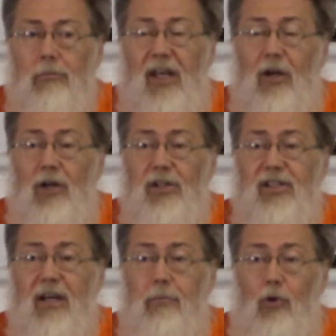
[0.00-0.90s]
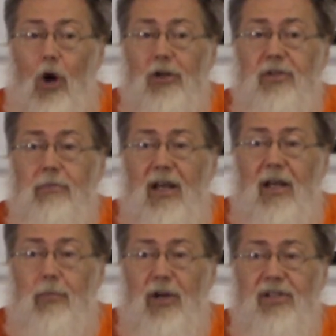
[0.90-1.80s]
Because the
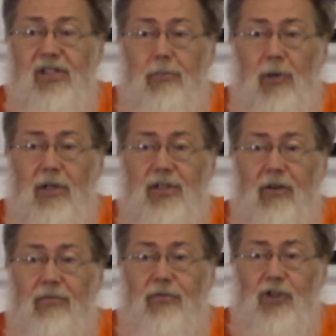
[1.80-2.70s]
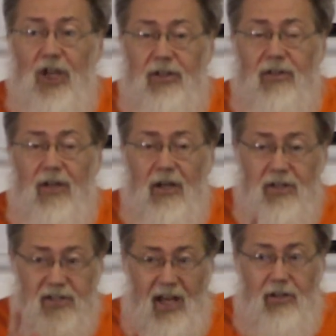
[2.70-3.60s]
cosmic principles of Chit,
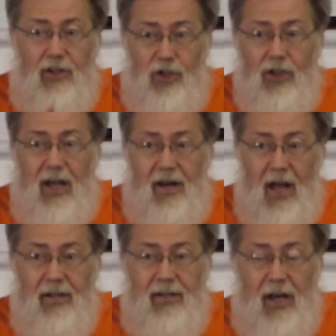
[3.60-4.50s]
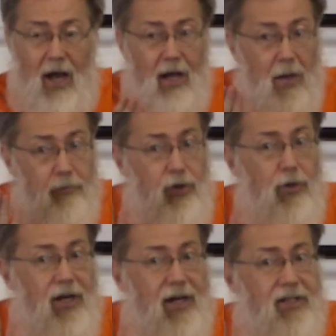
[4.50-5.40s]
Sat, Chitananda,
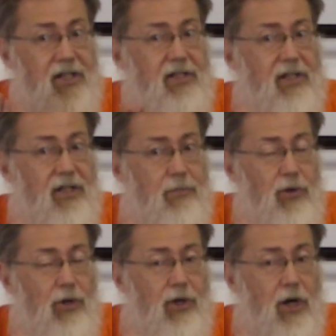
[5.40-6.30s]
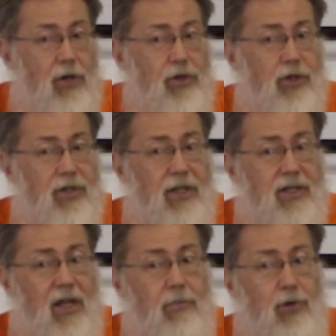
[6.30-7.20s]
pure existence, pure
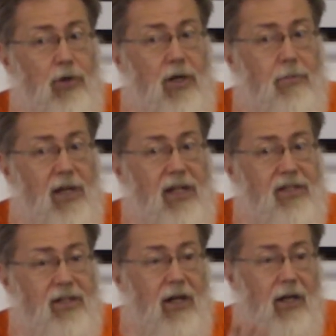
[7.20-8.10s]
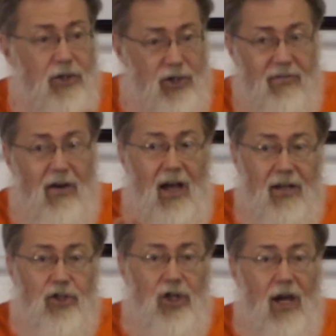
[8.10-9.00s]
consciousness and pure bliss, Shiva
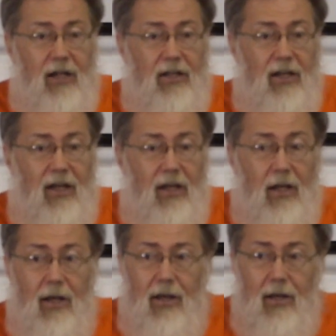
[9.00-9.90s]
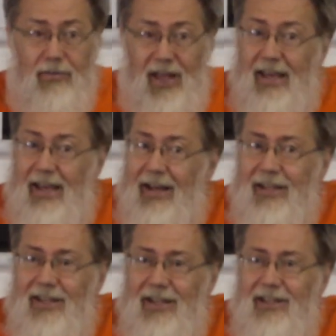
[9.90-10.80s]
and Shakti, they
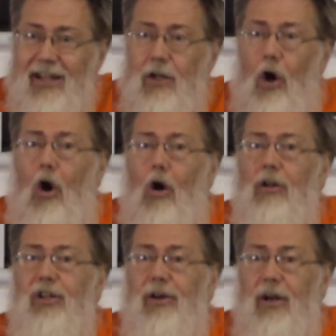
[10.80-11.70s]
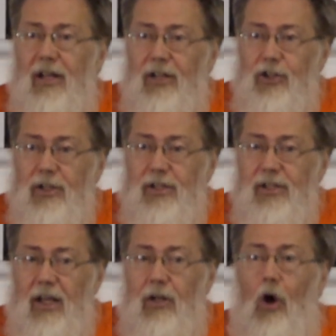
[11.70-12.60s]
exist in all the
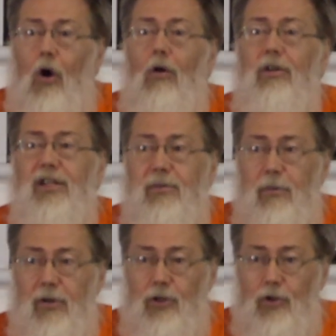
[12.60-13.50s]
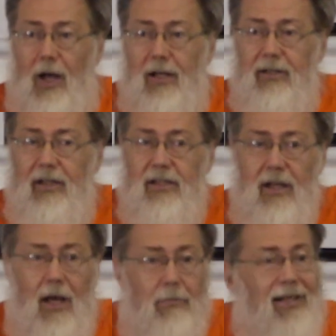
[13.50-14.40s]
religions, in all the
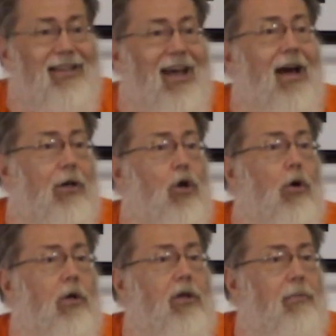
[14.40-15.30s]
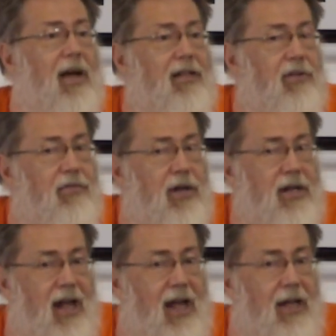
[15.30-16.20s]
spiritualities, but they are called by different
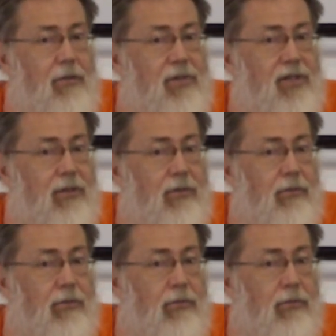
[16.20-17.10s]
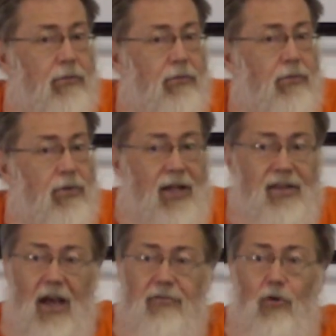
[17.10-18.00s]
names.
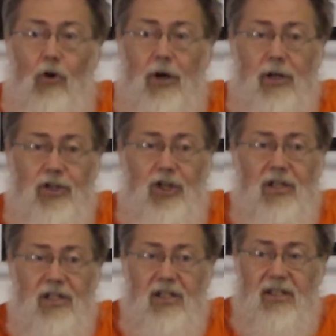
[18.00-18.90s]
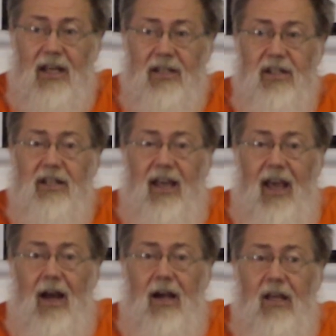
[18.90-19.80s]
And therefore, Jesus doesn't
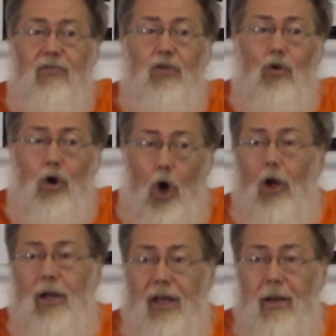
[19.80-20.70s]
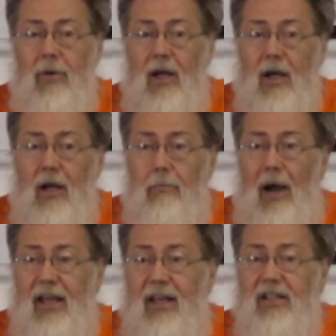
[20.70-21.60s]
care if you call him
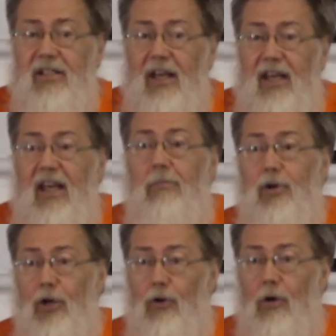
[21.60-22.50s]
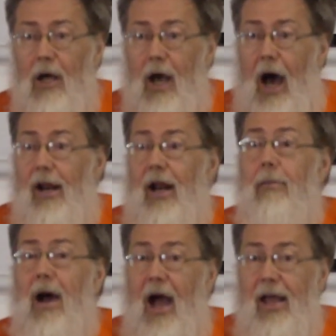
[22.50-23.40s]
by his Hebrew,
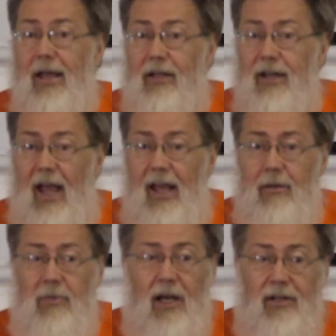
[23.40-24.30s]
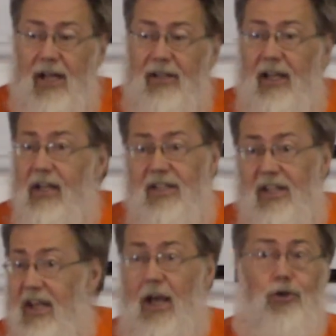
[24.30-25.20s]
Aramaic name, that he is
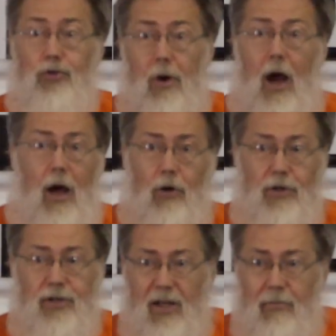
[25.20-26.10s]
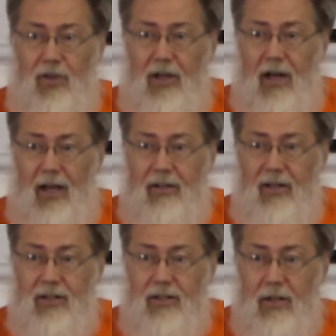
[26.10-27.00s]
Yeshua or something like
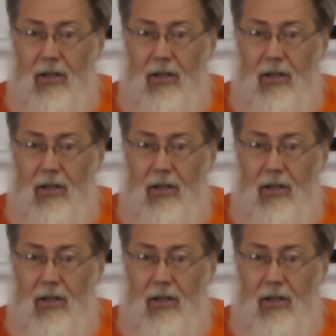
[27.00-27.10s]
this.